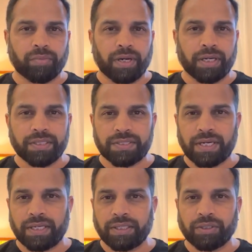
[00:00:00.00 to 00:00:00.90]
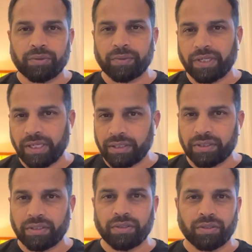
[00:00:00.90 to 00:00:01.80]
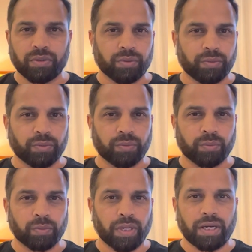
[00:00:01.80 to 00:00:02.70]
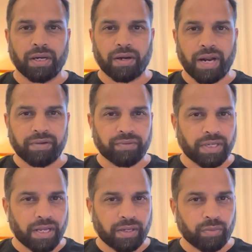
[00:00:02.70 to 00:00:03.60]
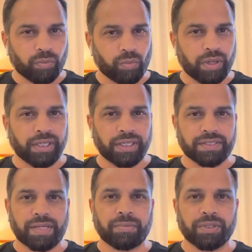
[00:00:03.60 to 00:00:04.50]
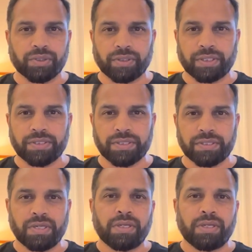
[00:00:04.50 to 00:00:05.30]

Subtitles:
understand that you need to arrive at wanting a cyber insurance